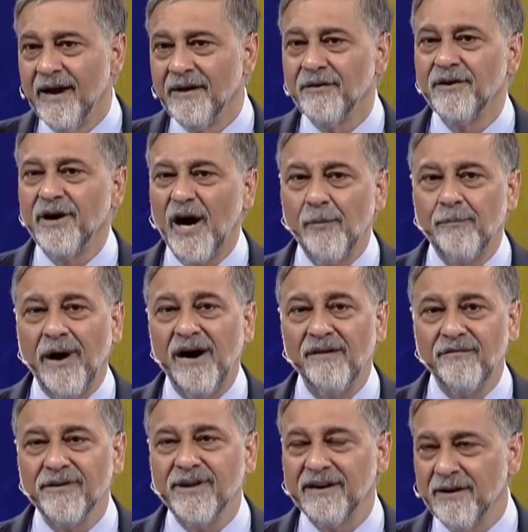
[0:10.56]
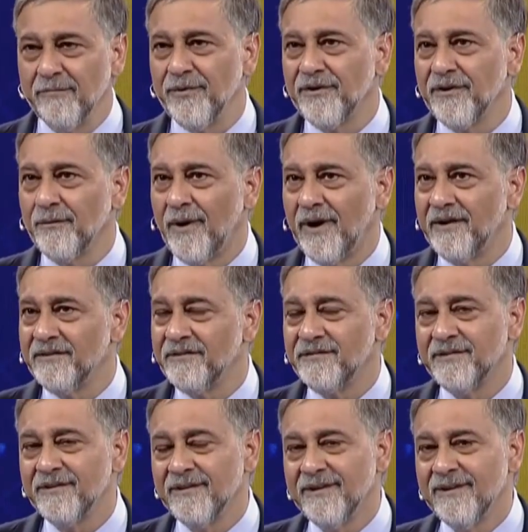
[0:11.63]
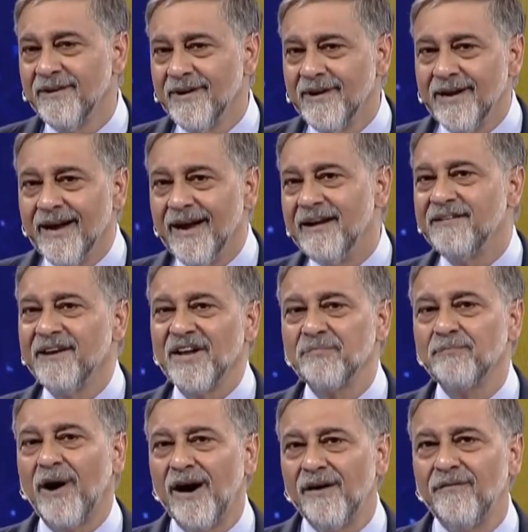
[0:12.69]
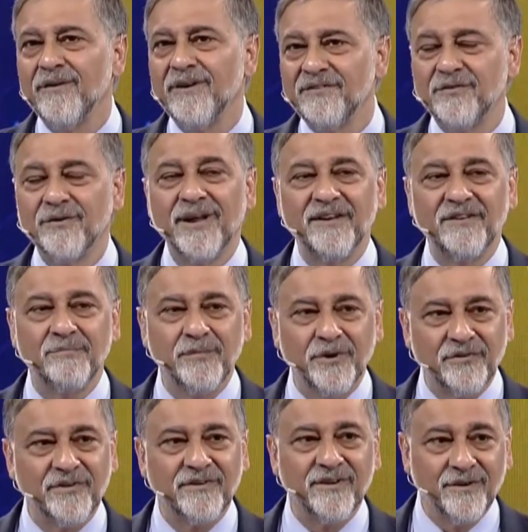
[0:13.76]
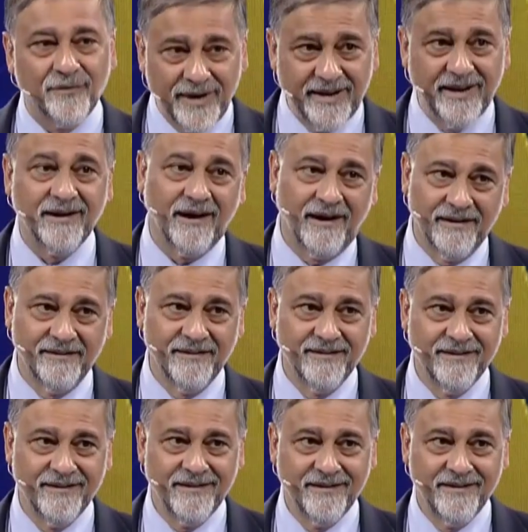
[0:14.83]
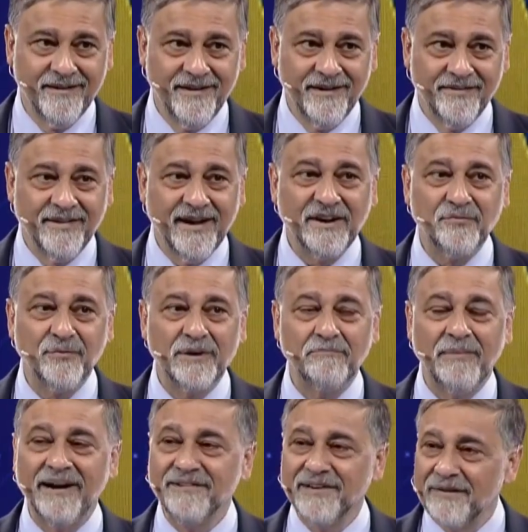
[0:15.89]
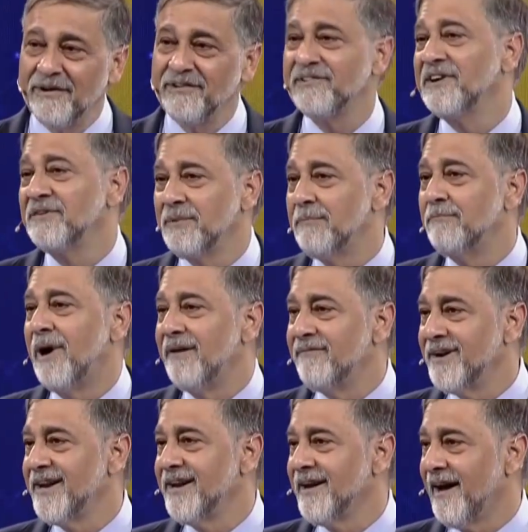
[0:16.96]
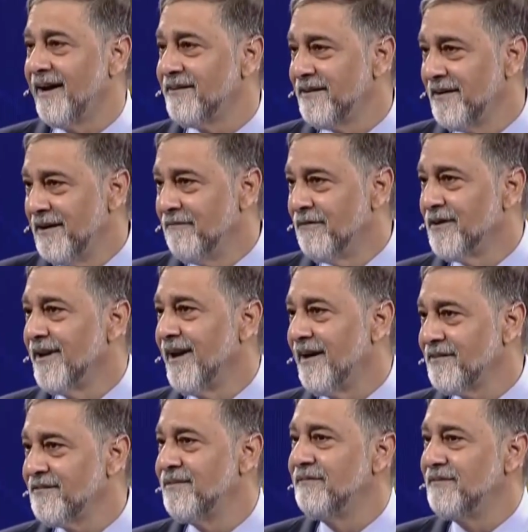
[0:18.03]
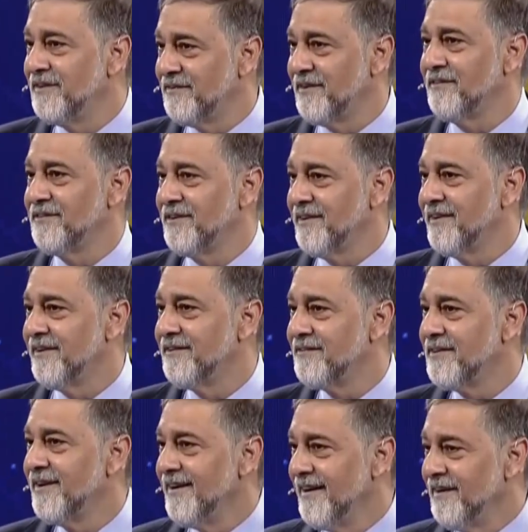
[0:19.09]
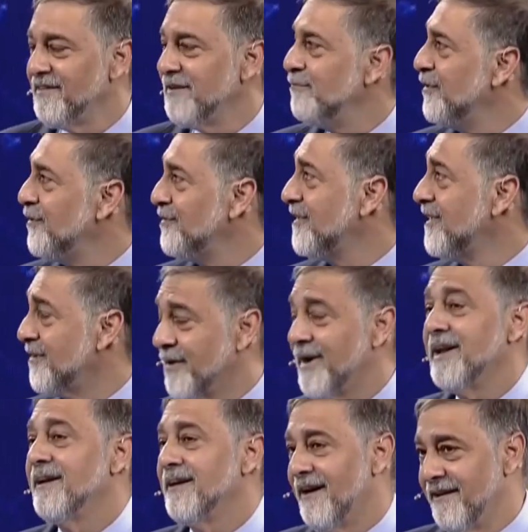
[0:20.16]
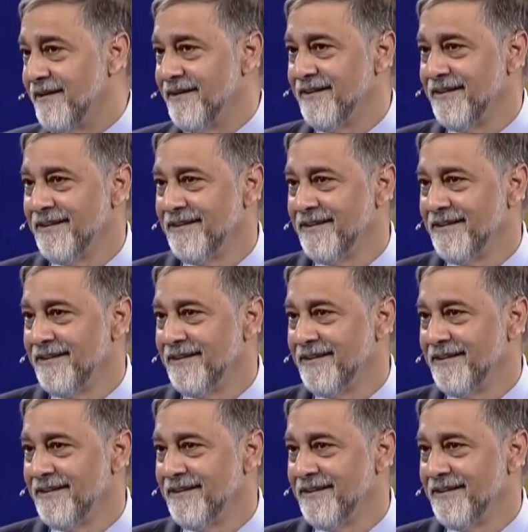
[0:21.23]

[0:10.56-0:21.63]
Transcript: And do you know how powerful that computer was? It's as powerful as today's musical greeting card. That's what my generation has been marveling at for the last 50, 60 years, is a musical greeting card.